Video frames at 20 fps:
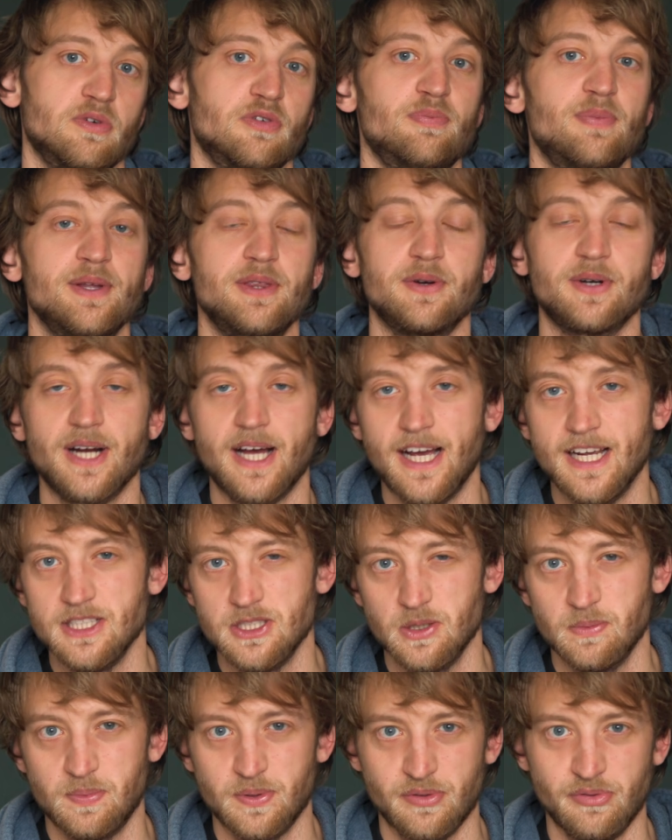of better
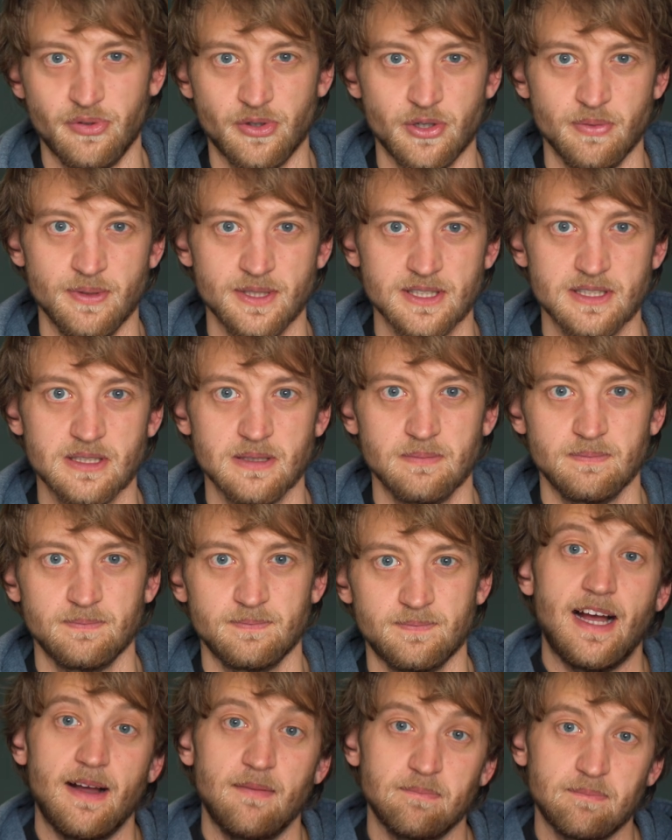ISO performance.
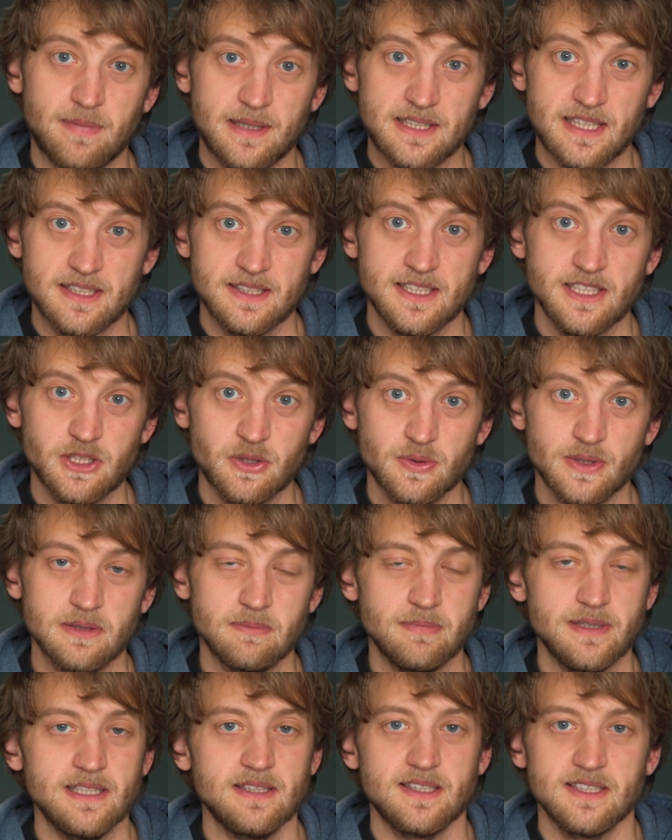But I need to
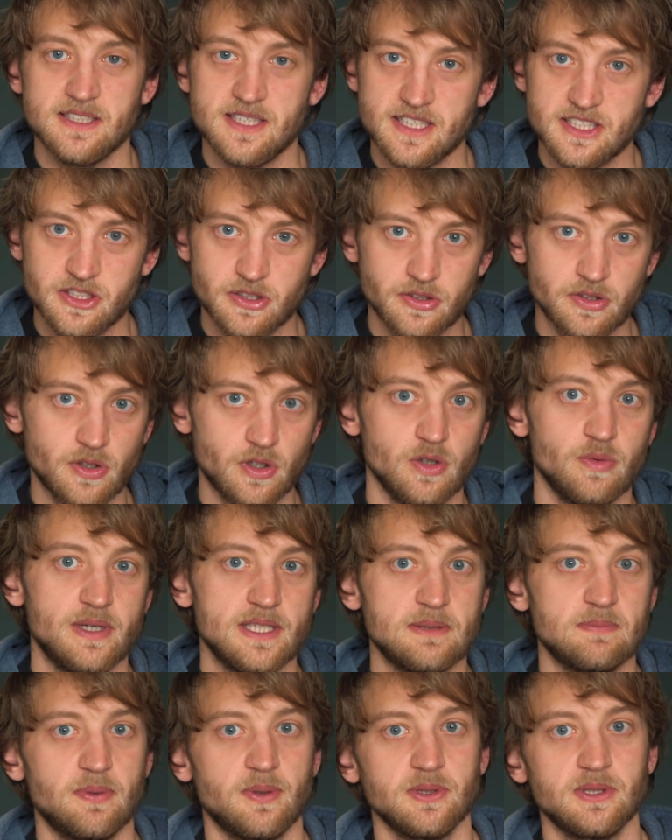admit this is not
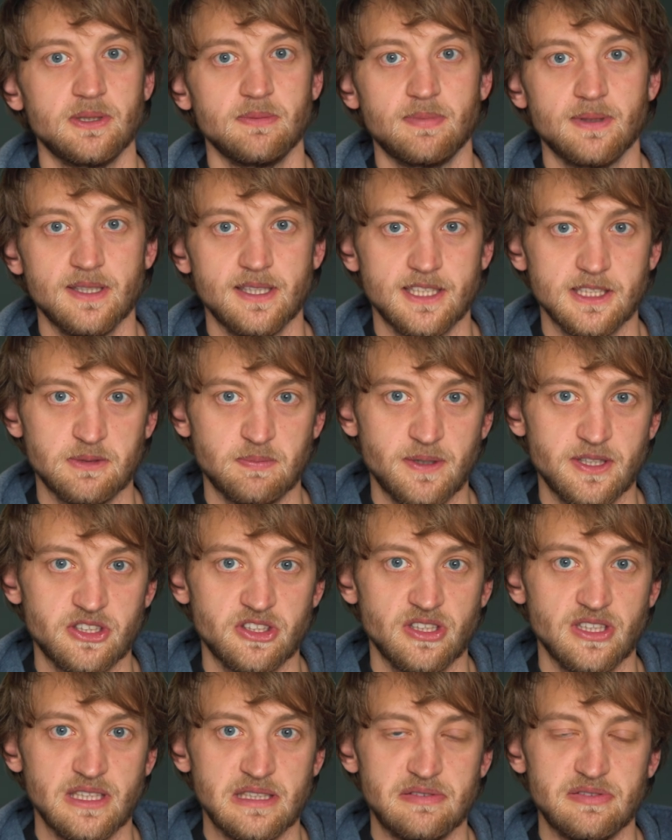always possible,
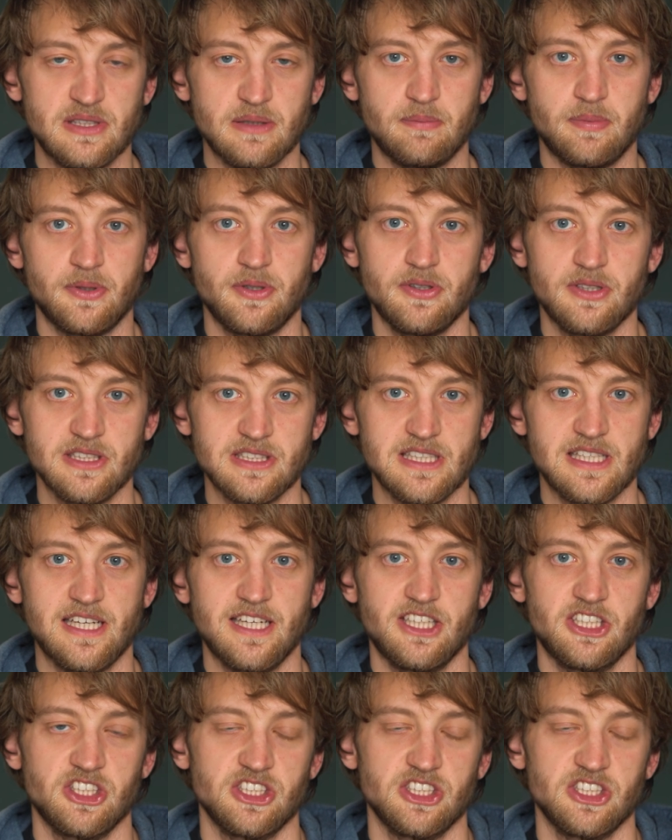especially if the bird is like